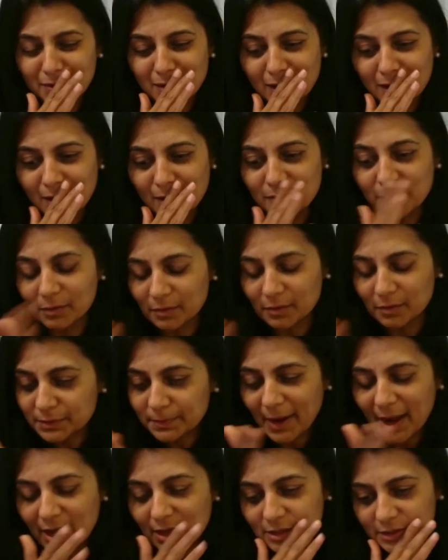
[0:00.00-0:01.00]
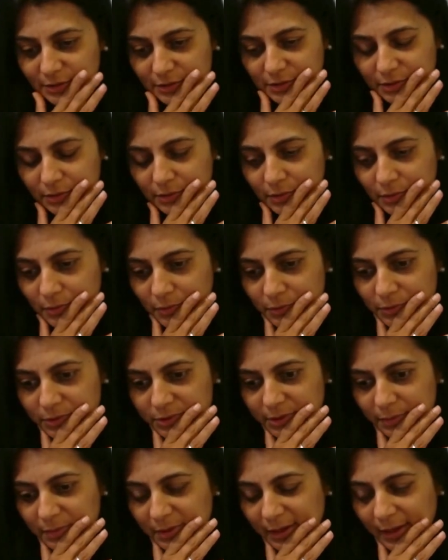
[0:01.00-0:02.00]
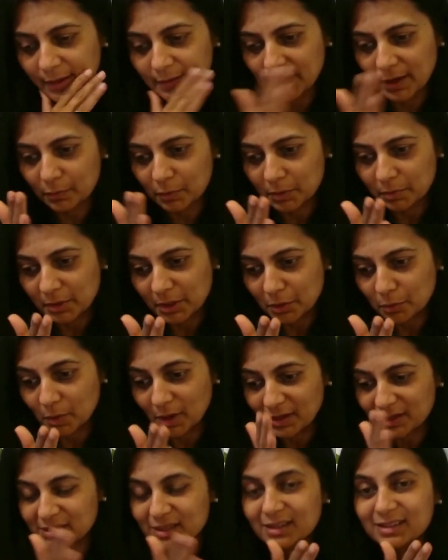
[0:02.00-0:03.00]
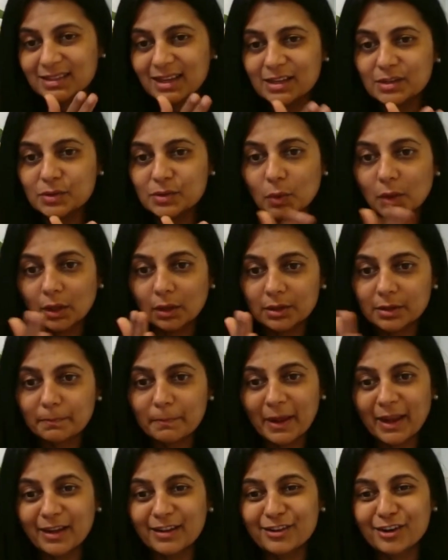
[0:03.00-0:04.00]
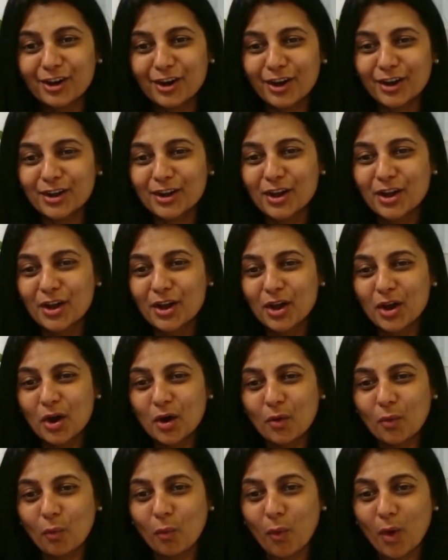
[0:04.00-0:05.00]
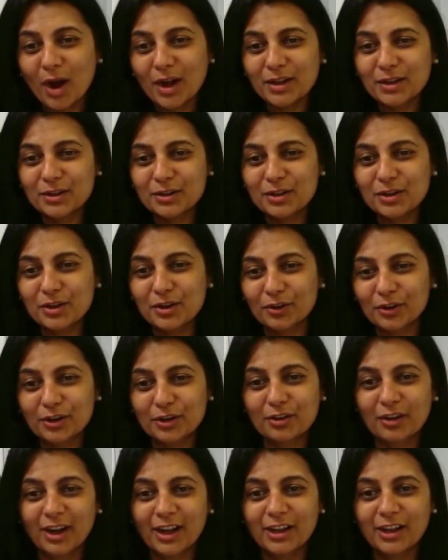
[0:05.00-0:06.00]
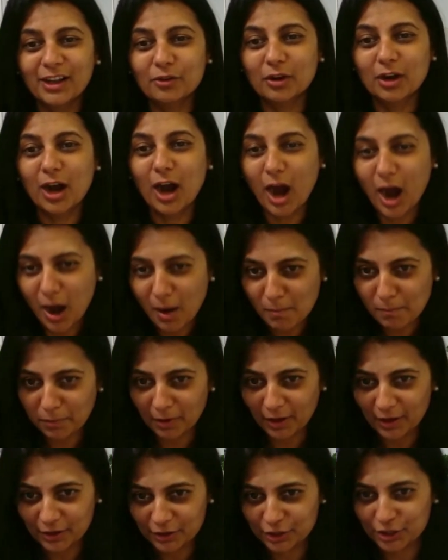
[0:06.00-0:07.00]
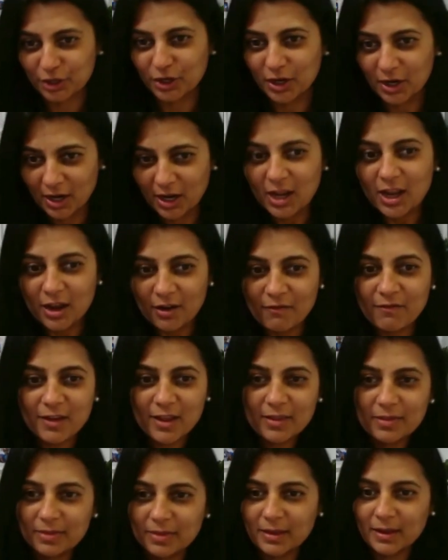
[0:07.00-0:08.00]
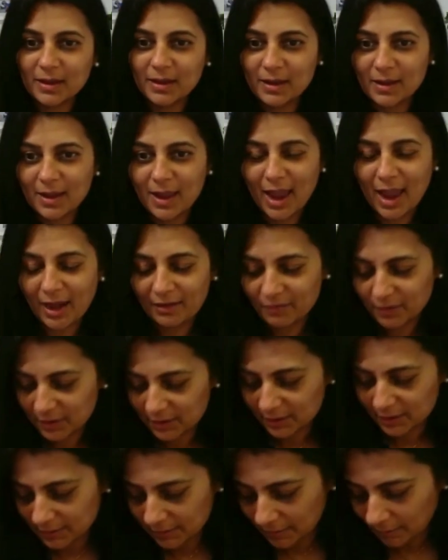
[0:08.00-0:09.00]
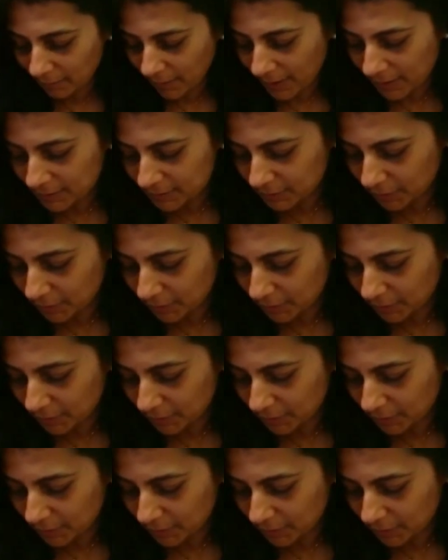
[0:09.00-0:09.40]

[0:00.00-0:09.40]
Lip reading: The response to something like that would be nuance. Success will depend on what you're trying to accomplish with the advocacy, right?